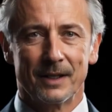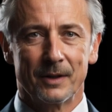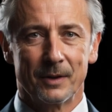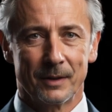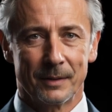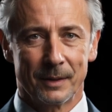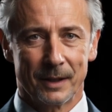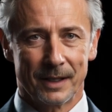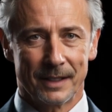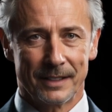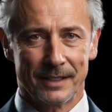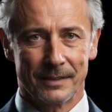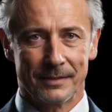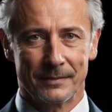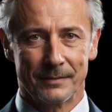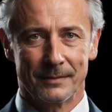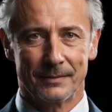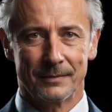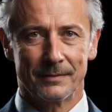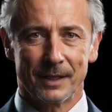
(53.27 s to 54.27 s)
it is
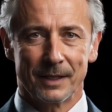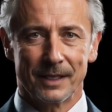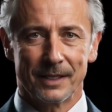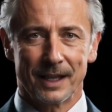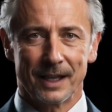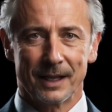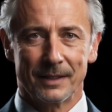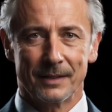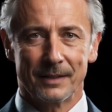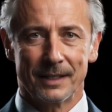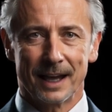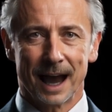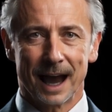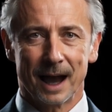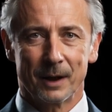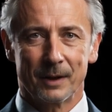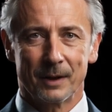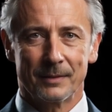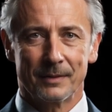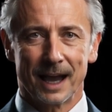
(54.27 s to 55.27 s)
advisable to position the
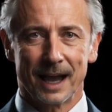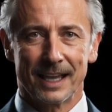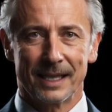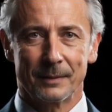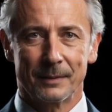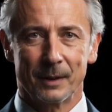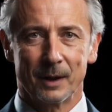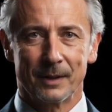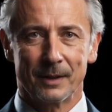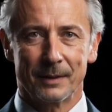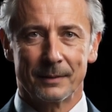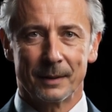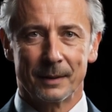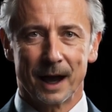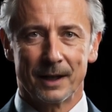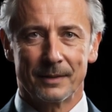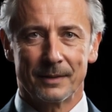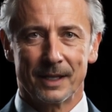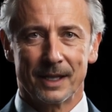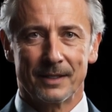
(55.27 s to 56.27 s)
speakers ideally at
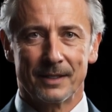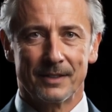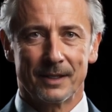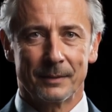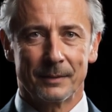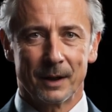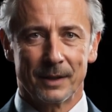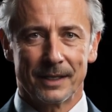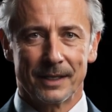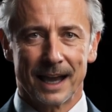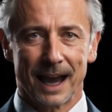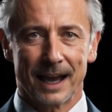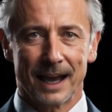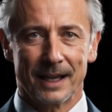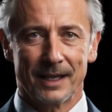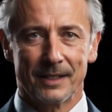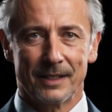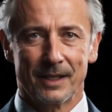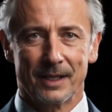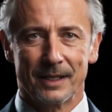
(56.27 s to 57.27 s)
least 2 to 3 feet
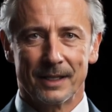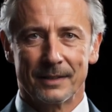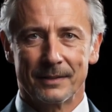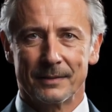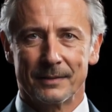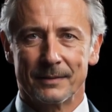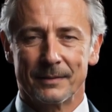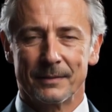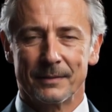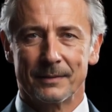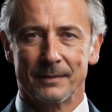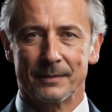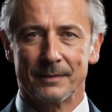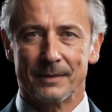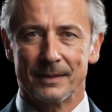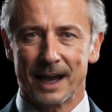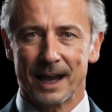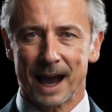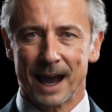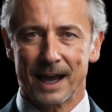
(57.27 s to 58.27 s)
away from any large
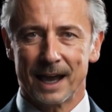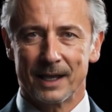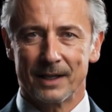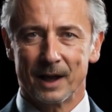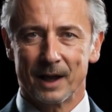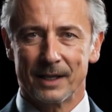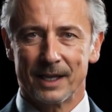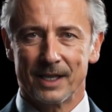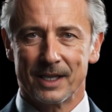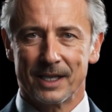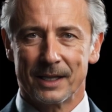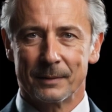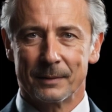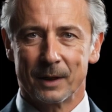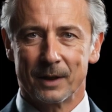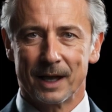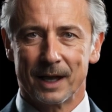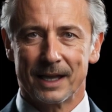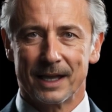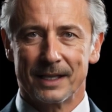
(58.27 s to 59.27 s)
wall surface in the
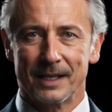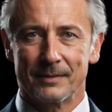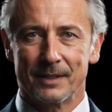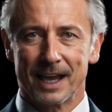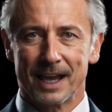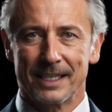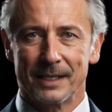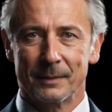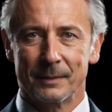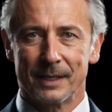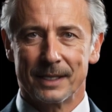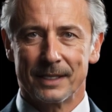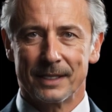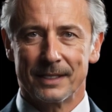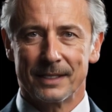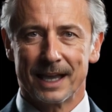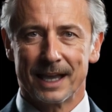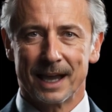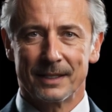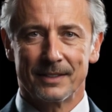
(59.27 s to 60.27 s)
room, which may
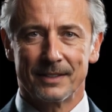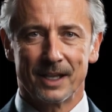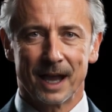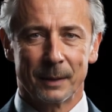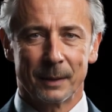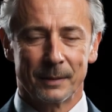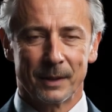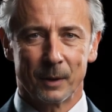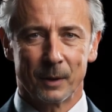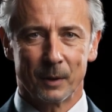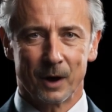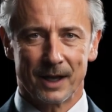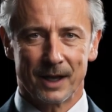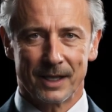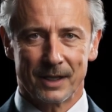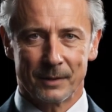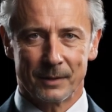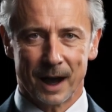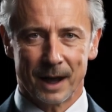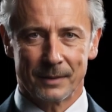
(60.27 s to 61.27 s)
sometimes prove
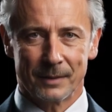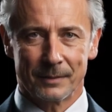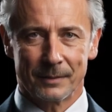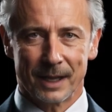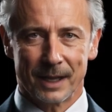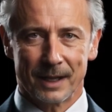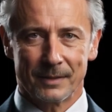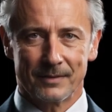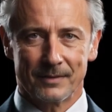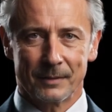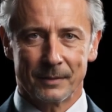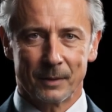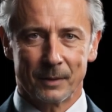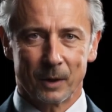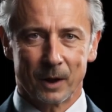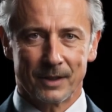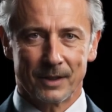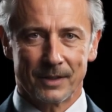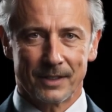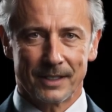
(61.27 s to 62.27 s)
challenging to implement in
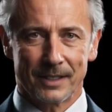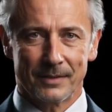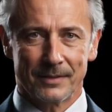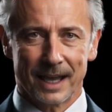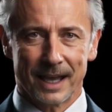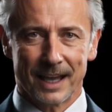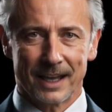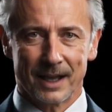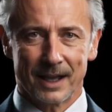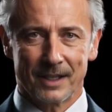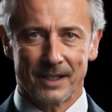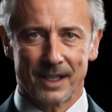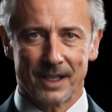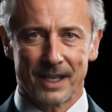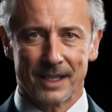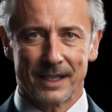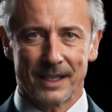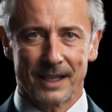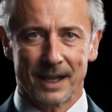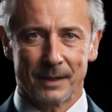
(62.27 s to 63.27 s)
real-life
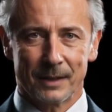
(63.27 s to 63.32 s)
environments.